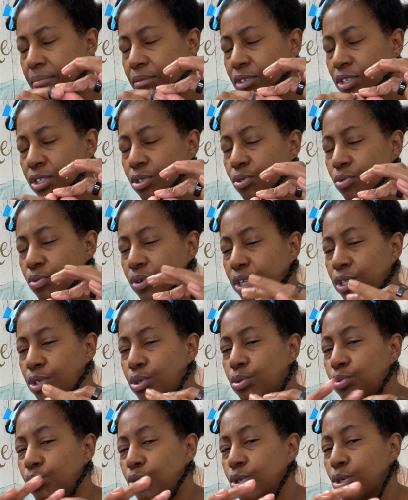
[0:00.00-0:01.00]
just going
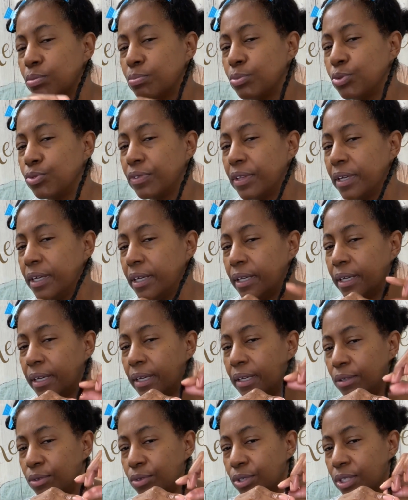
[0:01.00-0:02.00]
to smooth it.
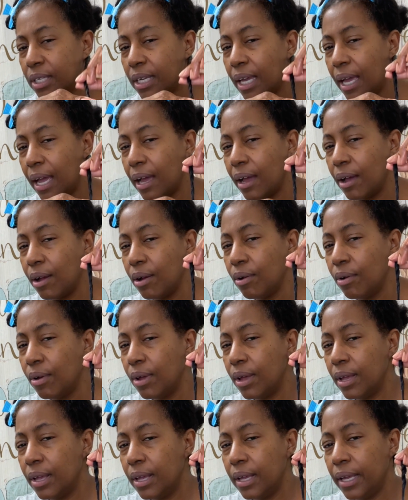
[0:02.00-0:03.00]
And you see how
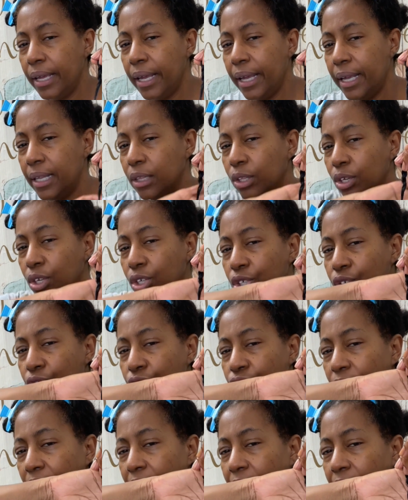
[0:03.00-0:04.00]
it looks
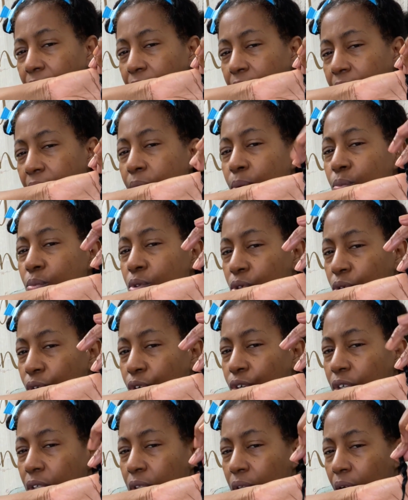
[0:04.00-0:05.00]
straight, it will
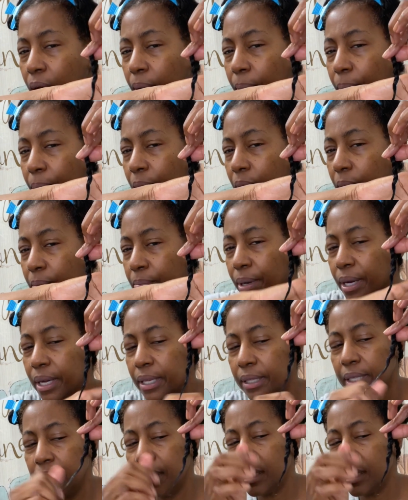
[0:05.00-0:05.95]
curl up, but this